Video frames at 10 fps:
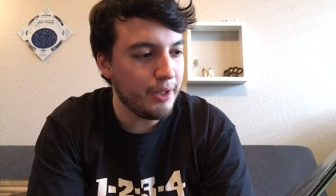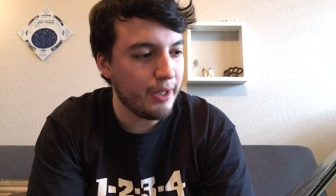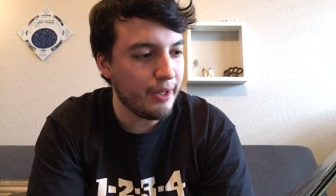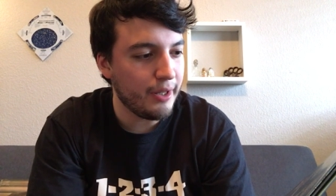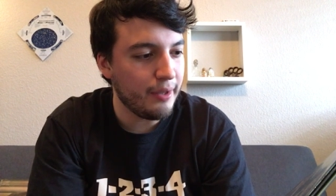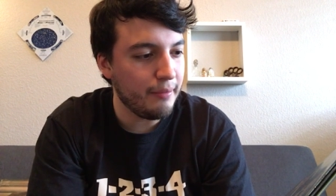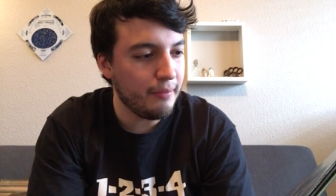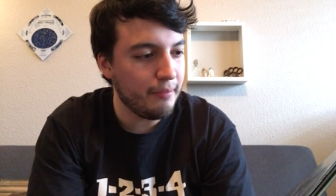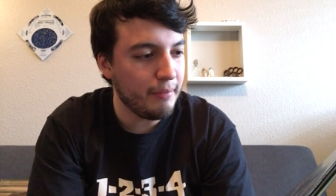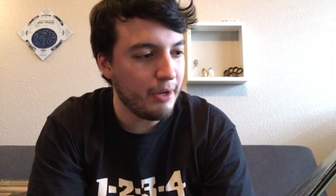You got
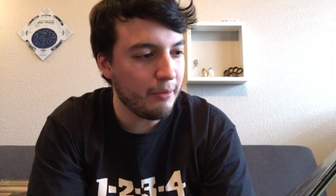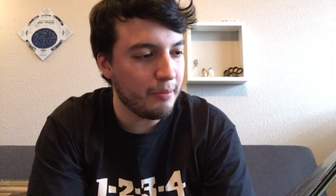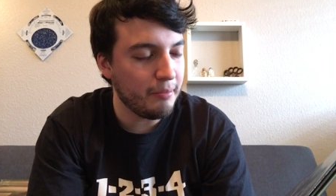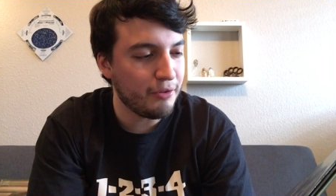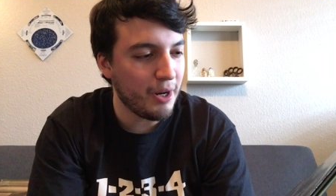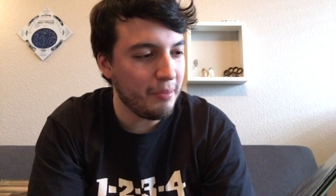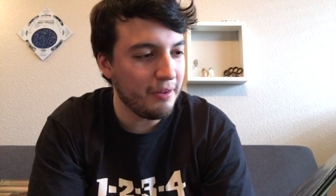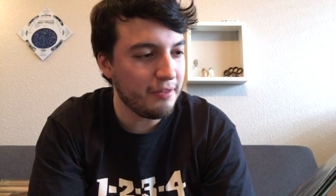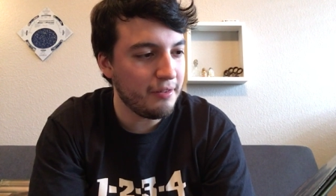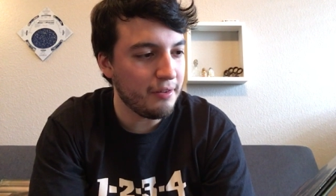Man
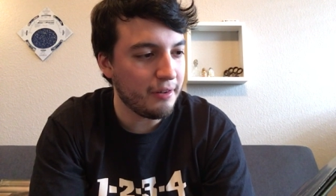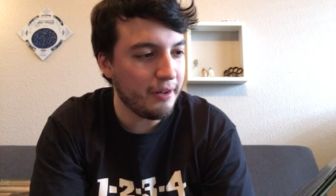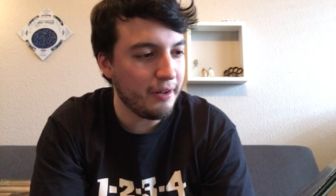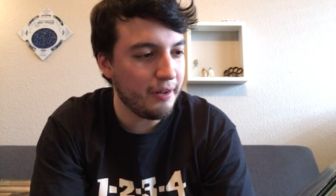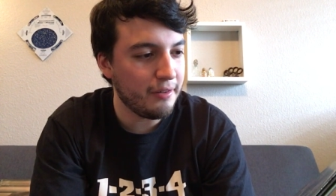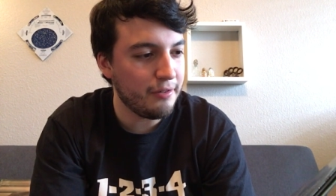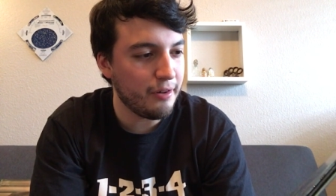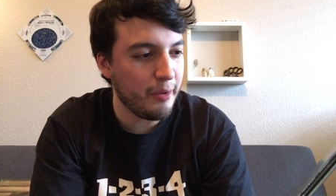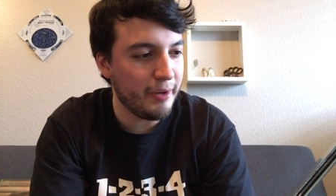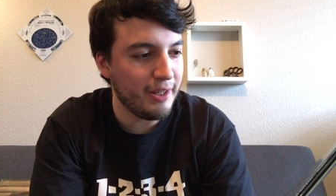Metropolis that Steals Our Hearts,
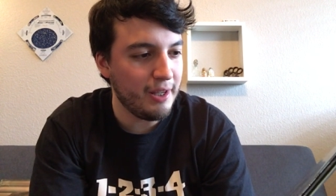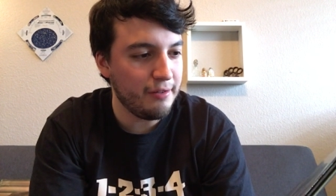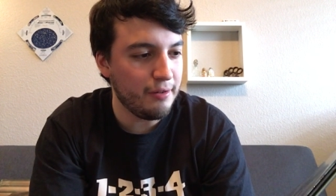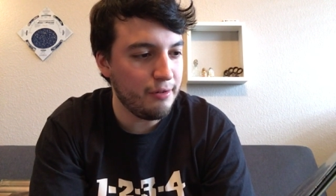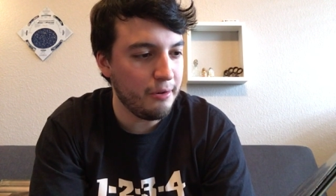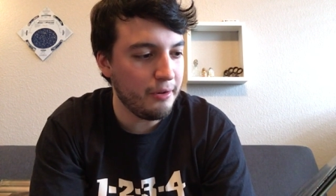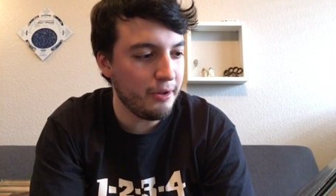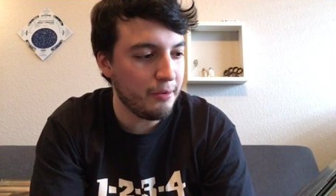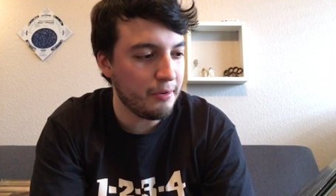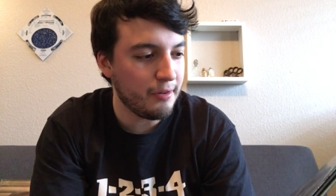John Wayne Gacy
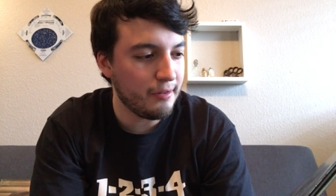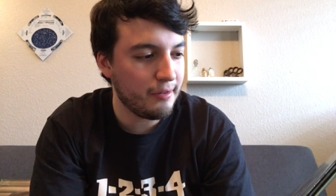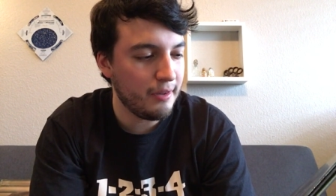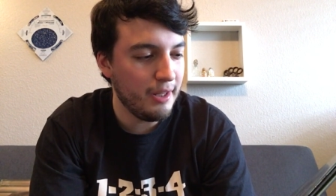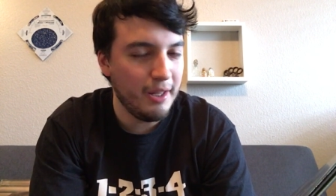Jr., which is